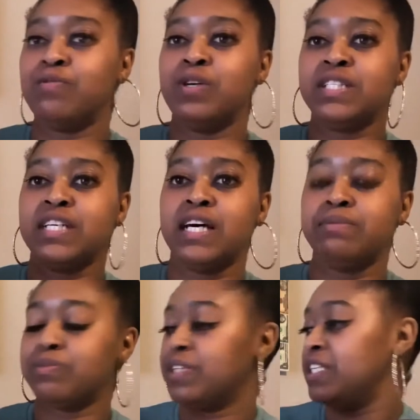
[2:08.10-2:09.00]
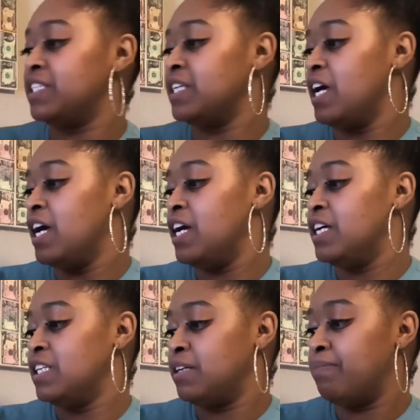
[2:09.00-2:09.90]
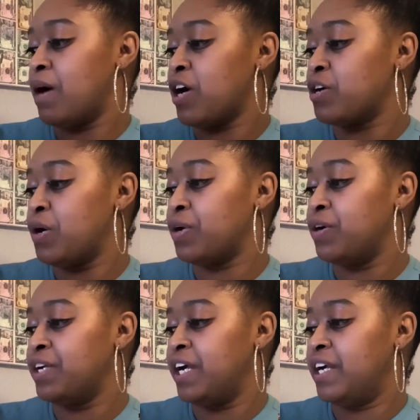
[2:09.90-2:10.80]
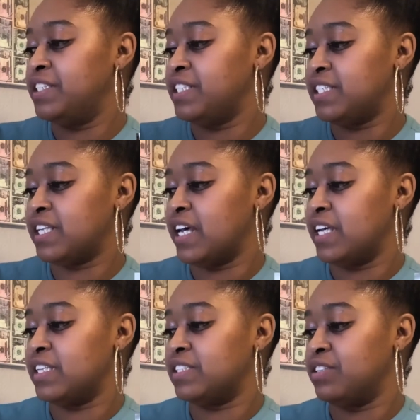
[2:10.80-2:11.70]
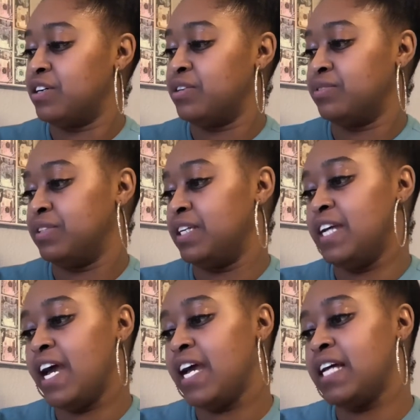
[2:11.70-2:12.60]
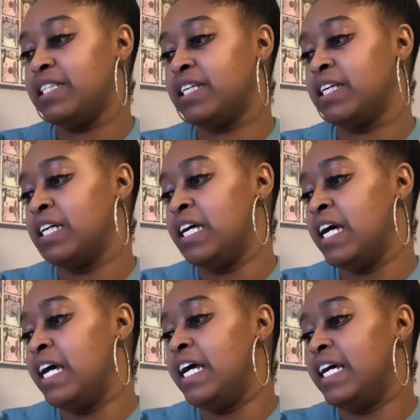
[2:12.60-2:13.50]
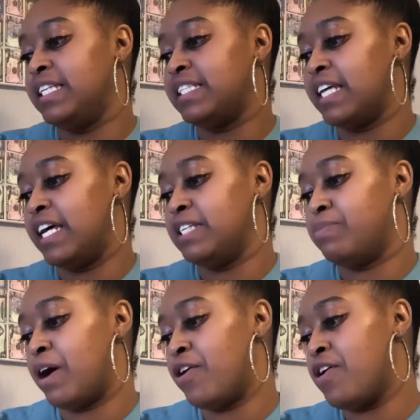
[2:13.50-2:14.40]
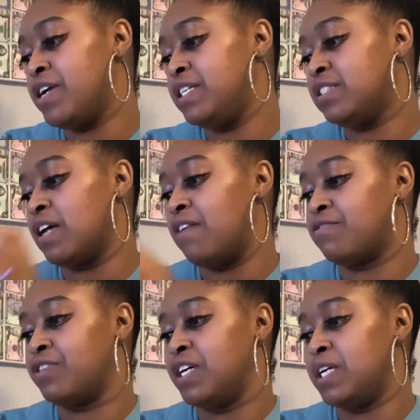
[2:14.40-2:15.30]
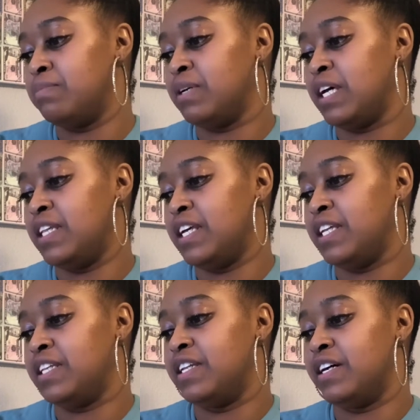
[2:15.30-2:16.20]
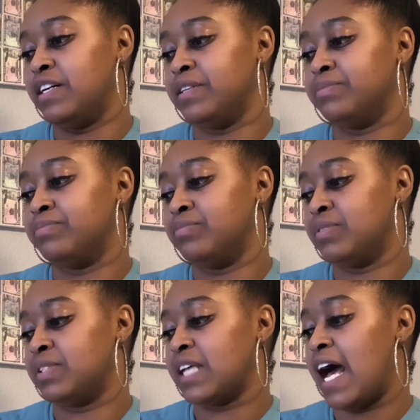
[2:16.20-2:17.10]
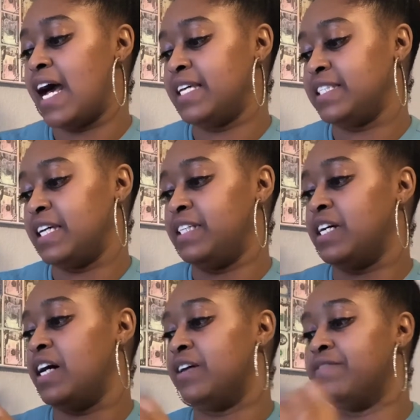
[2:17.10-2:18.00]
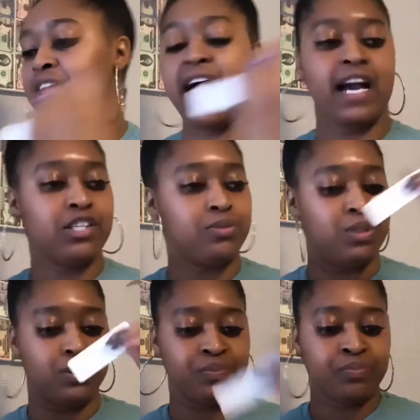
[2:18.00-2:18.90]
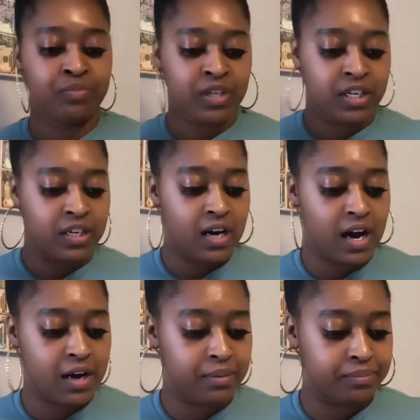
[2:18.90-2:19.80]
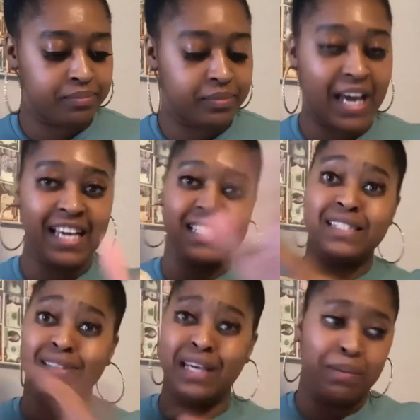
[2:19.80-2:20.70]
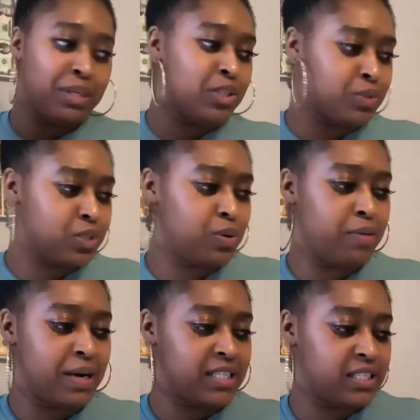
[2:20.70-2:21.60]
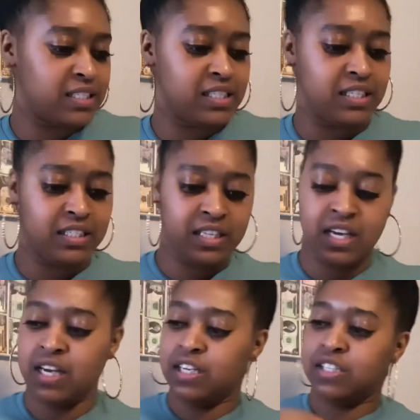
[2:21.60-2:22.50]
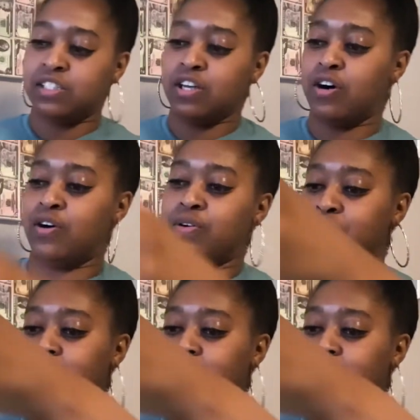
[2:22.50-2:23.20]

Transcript: course it comes with this barcode on it, and it just says, you know, the date. It says priority, soft cream, and then the sizing of the actual I guess the image was 12 by 16. So